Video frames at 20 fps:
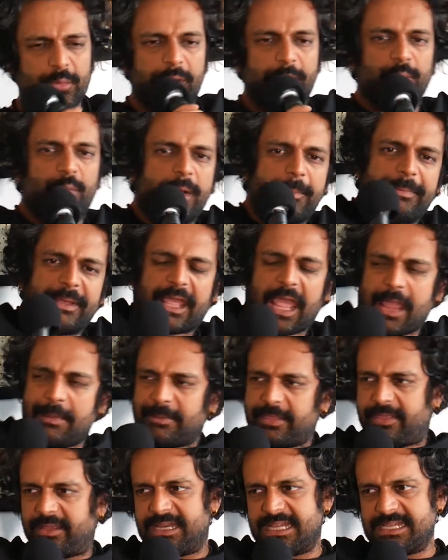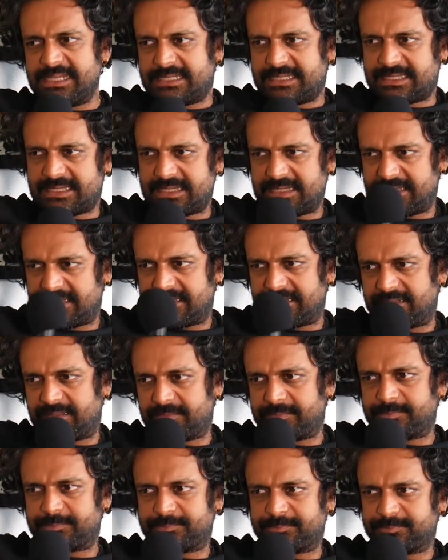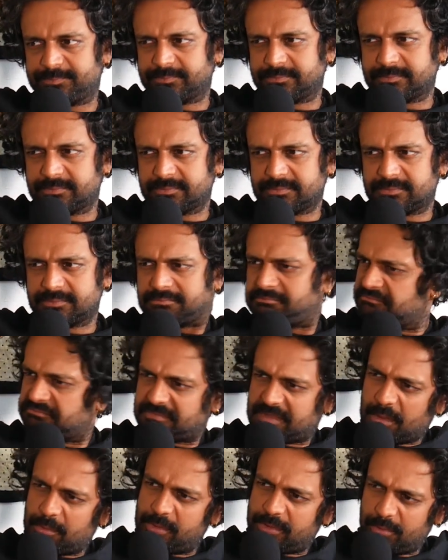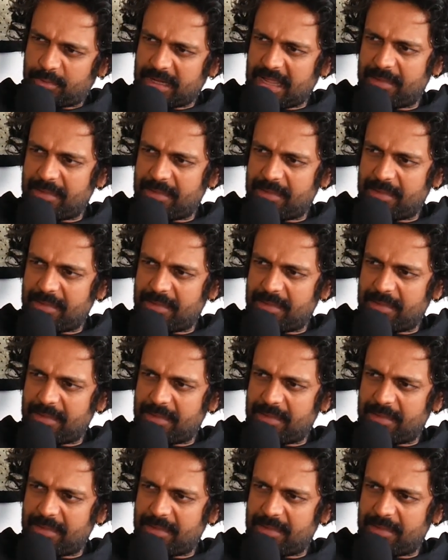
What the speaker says: what became of the niece. I wonder what